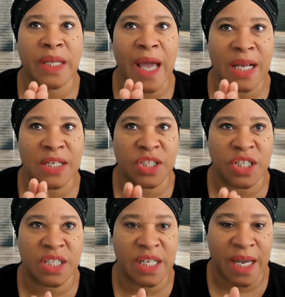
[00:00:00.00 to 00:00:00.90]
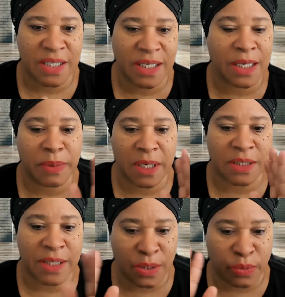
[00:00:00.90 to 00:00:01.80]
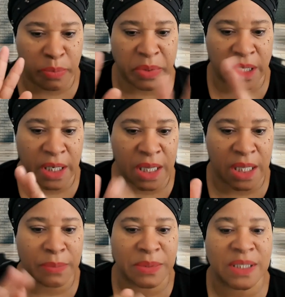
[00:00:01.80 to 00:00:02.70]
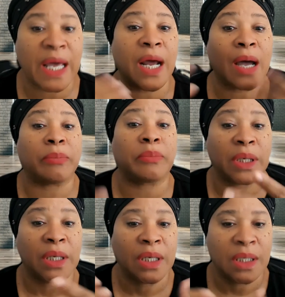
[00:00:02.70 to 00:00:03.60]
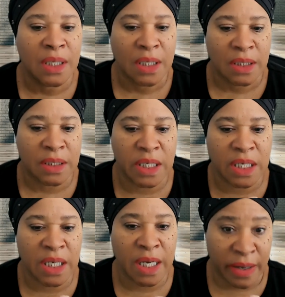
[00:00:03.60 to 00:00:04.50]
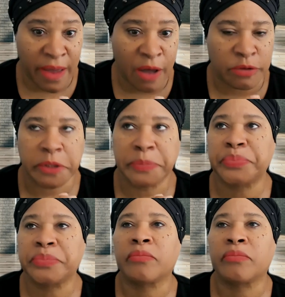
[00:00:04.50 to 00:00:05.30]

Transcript: the GCAC because that's where Billy and them set up the encounter.